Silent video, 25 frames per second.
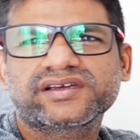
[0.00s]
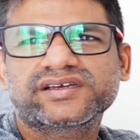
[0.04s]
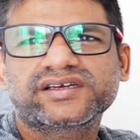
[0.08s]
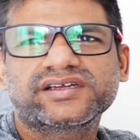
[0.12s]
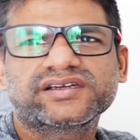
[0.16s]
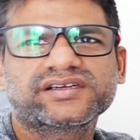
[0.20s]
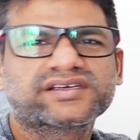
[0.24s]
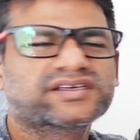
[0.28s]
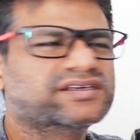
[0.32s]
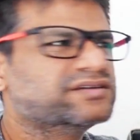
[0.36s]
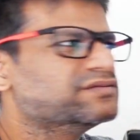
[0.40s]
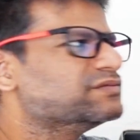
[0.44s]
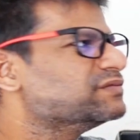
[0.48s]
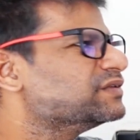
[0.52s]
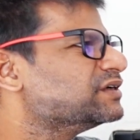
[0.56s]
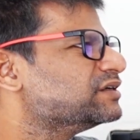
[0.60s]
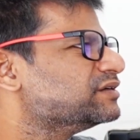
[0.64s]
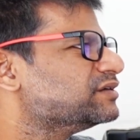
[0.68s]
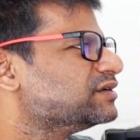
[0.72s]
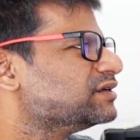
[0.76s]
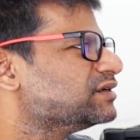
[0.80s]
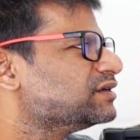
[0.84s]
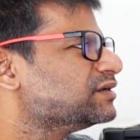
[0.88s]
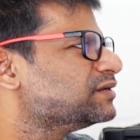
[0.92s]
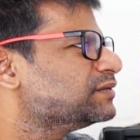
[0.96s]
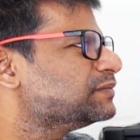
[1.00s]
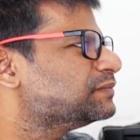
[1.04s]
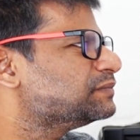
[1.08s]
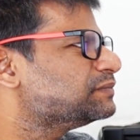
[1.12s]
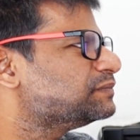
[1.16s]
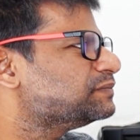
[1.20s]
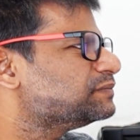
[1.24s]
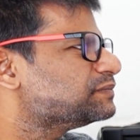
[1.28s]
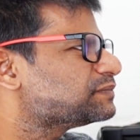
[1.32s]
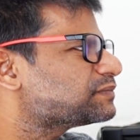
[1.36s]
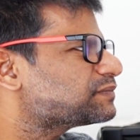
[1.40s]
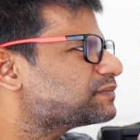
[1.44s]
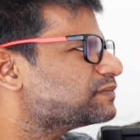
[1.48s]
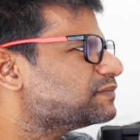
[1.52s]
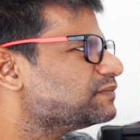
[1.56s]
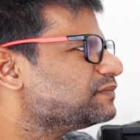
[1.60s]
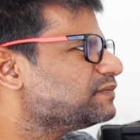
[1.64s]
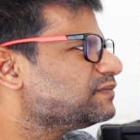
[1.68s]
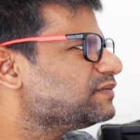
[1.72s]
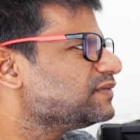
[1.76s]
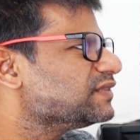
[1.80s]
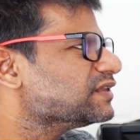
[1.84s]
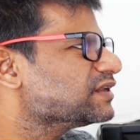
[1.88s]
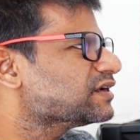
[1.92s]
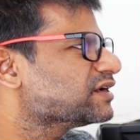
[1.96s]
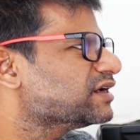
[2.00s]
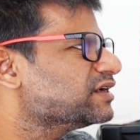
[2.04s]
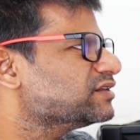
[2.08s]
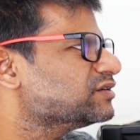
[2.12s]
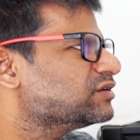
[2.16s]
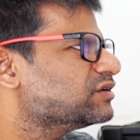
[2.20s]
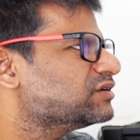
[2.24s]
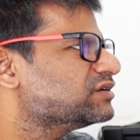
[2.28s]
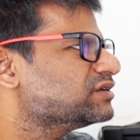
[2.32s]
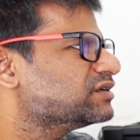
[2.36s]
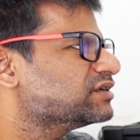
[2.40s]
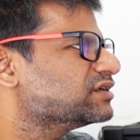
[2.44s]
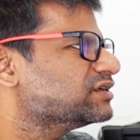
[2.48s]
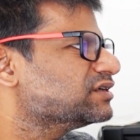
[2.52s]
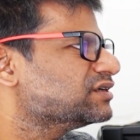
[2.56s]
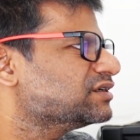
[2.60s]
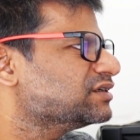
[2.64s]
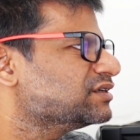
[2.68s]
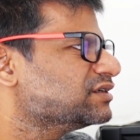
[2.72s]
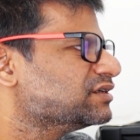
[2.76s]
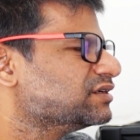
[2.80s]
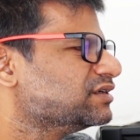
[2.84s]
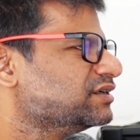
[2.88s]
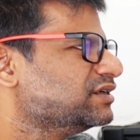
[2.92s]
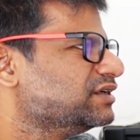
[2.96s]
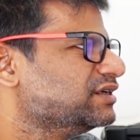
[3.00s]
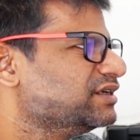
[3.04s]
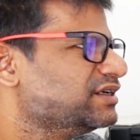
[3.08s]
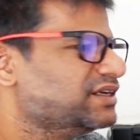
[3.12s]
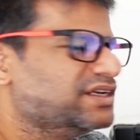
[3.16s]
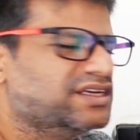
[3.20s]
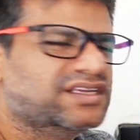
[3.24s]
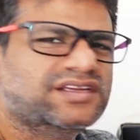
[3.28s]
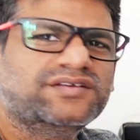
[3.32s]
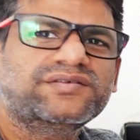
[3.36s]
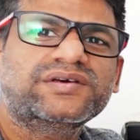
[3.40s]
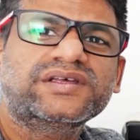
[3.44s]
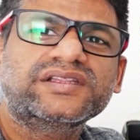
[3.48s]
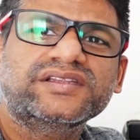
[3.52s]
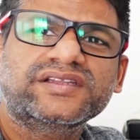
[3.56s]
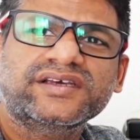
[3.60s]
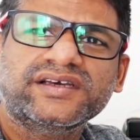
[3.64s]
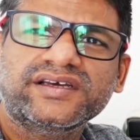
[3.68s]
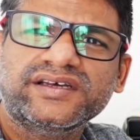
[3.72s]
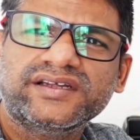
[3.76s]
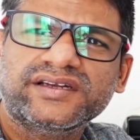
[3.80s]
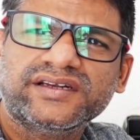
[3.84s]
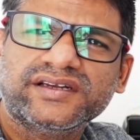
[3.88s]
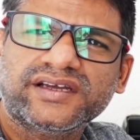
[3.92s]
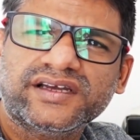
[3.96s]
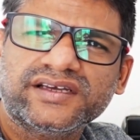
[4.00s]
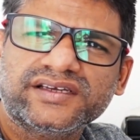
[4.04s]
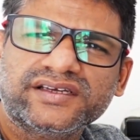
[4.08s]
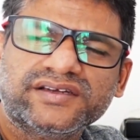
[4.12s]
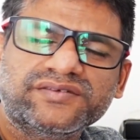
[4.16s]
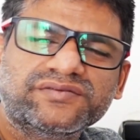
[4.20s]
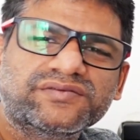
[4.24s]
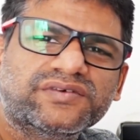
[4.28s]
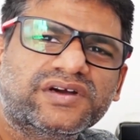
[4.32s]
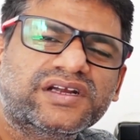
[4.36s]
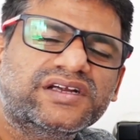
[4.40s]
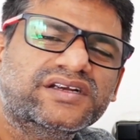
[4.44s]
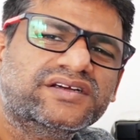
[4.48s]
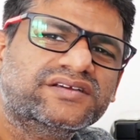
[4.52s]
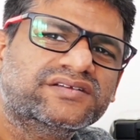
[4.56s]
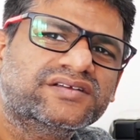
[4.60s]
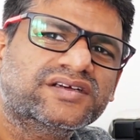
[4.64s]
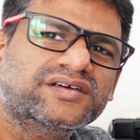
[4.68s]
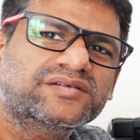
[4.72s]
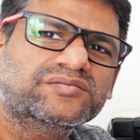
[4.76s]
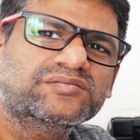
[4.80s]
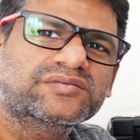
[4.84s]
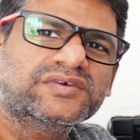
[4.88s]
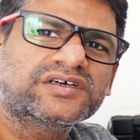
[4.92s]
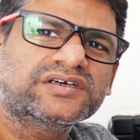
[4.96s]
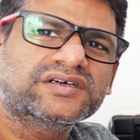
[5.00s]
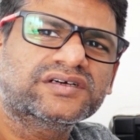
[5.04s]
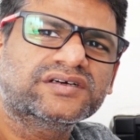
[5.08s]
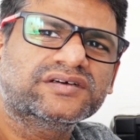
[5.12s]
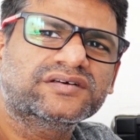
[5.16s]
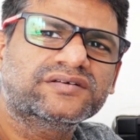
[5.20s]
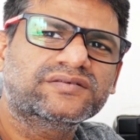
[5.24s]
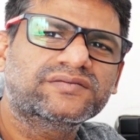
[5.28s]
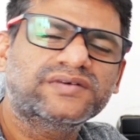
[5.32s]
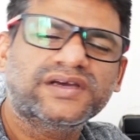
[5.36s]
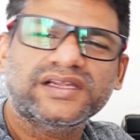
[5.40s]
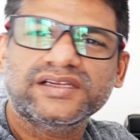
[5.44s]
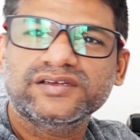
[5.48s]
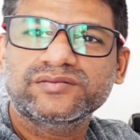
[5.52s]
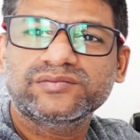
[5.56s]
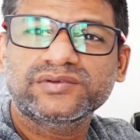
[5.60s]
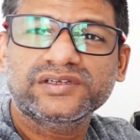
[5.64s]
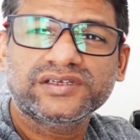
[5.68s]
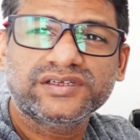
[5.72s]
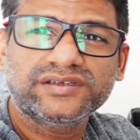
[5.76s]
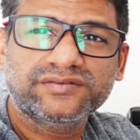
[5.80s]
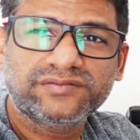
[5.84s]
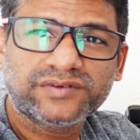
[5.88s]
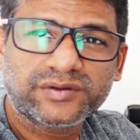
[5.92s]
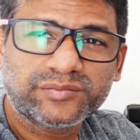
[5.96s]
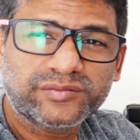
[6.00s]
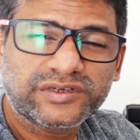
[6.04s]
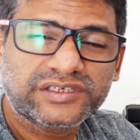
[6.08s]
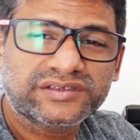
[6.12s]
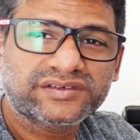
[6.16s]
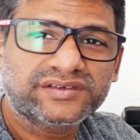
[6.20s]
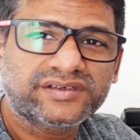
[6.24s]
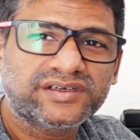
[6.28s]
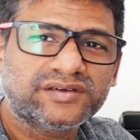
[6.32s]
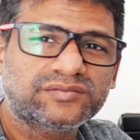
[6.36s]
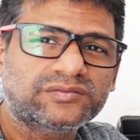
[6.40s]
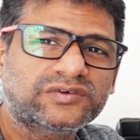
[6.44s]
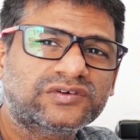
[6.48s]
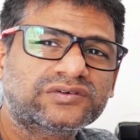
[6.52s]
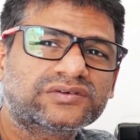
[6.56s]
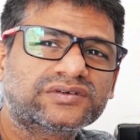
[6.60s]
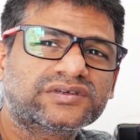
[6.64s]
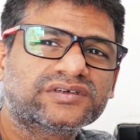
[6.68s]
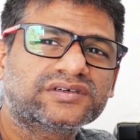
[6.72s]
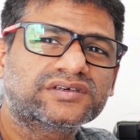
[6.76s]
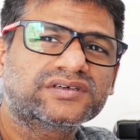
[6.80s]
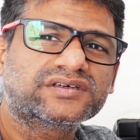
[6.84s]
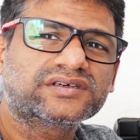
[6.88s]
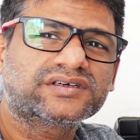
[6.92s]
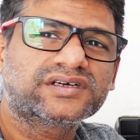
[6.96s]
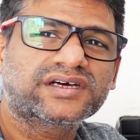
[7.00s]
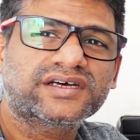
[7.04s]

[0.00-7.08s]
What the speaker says: I can give. I thought anyway there I can find some valuable information about